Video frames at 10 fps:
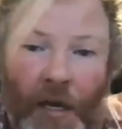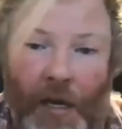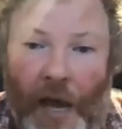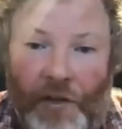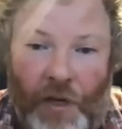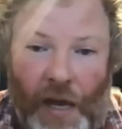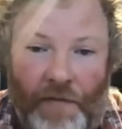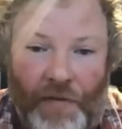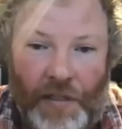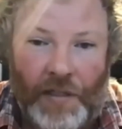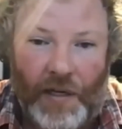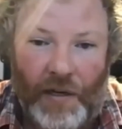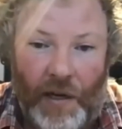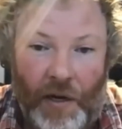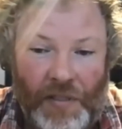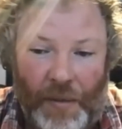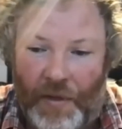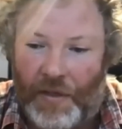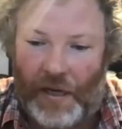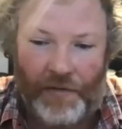Yeah, so you have these, some of
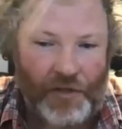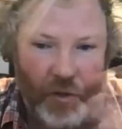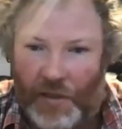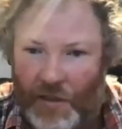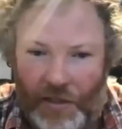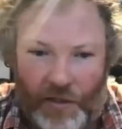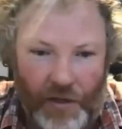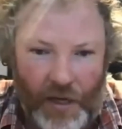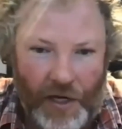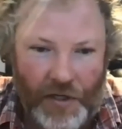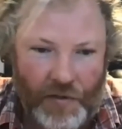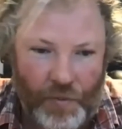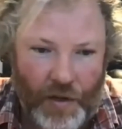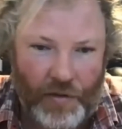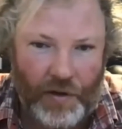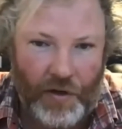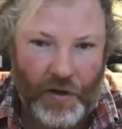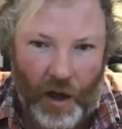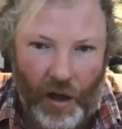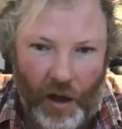the stuff Julius Caesar engages with in
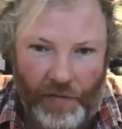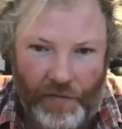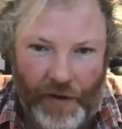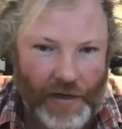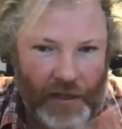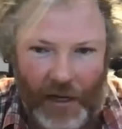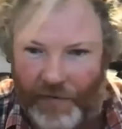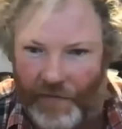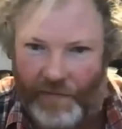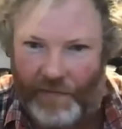Gaul, fights off, I